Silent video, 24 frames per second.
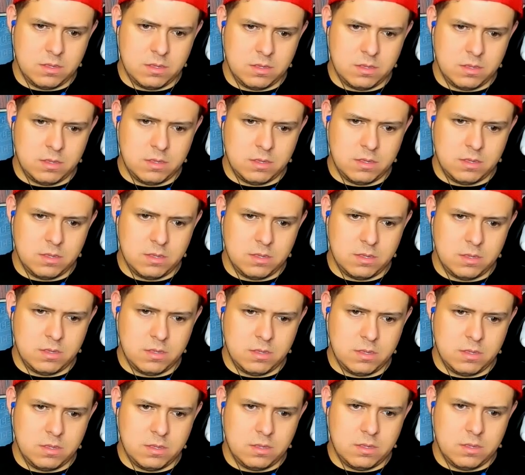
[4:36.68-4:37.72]

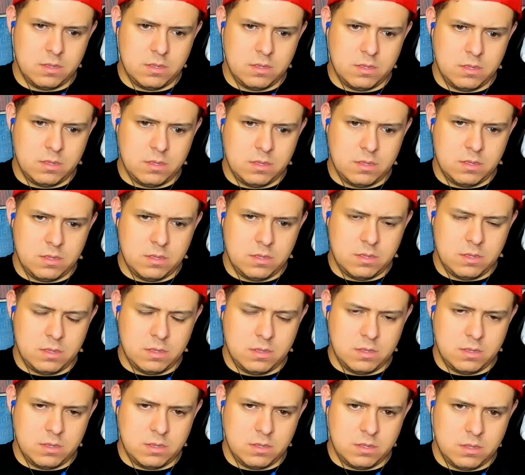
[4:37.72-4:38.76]

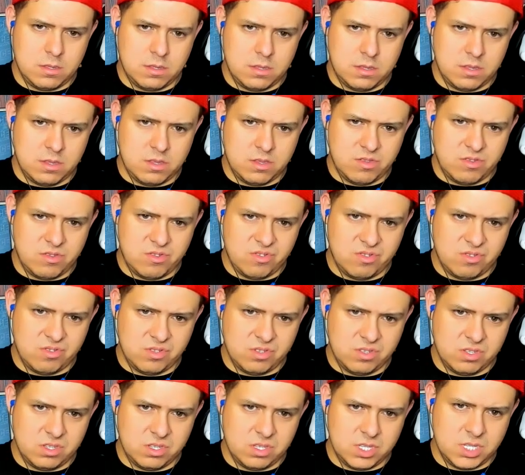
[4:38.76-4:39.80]

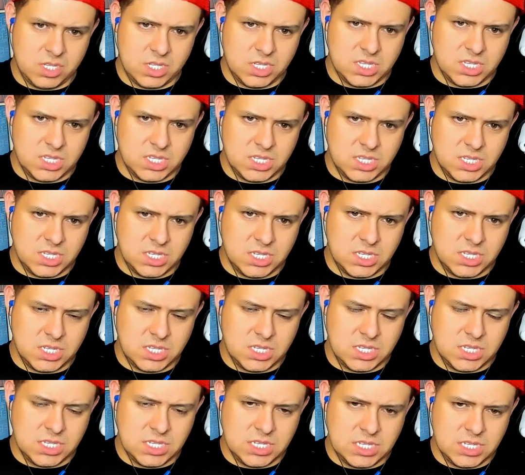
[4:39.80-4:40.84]

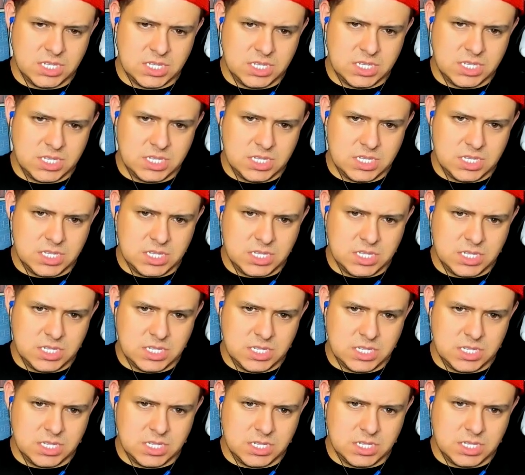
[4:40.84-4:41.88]

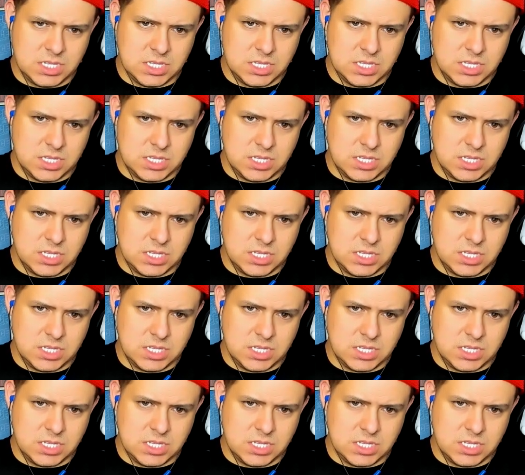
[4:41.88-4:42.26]
(silence)